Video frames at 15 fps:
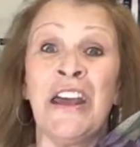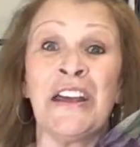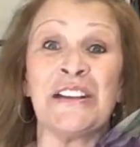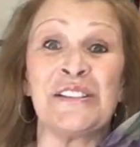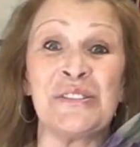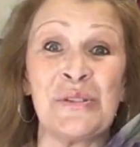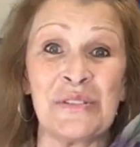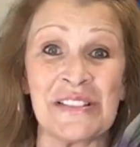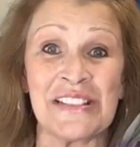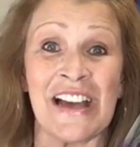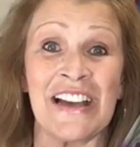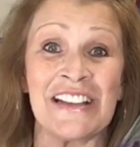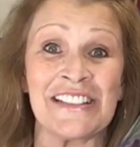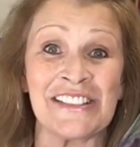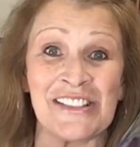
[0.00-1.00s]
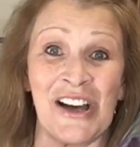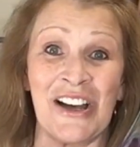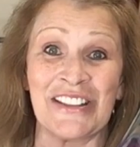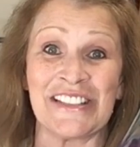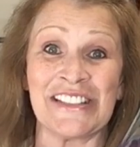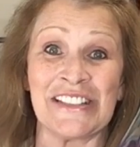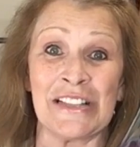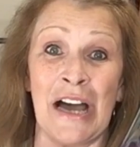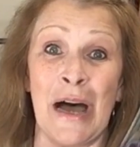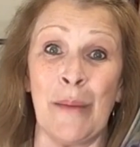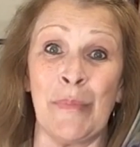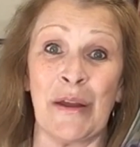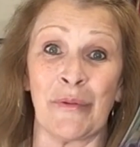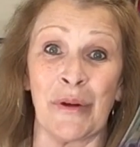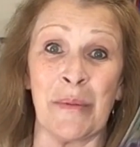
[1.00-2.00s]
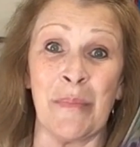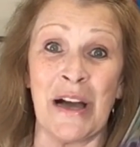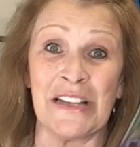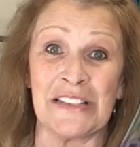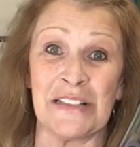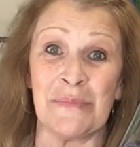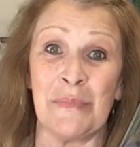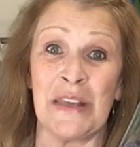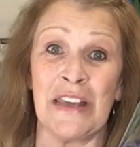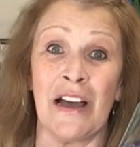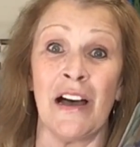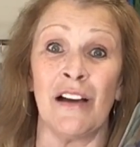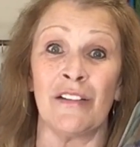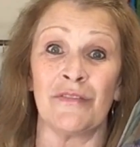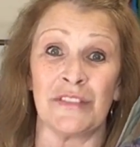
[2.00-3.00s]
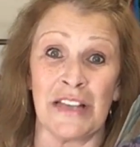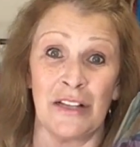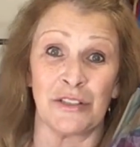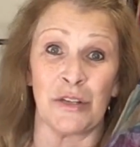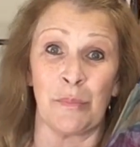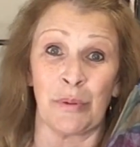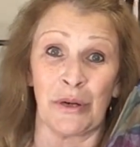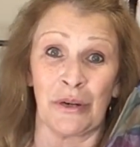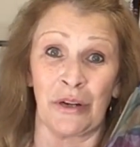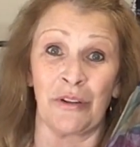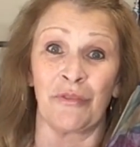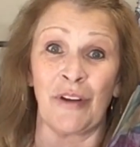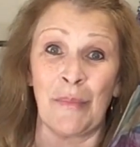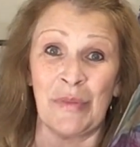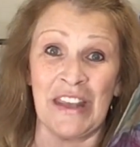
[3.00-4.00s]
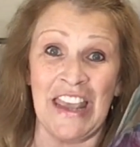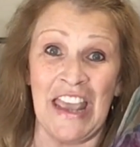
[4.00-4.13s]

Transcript: As soon as I saw this top, it reminded me of Delta Burke from the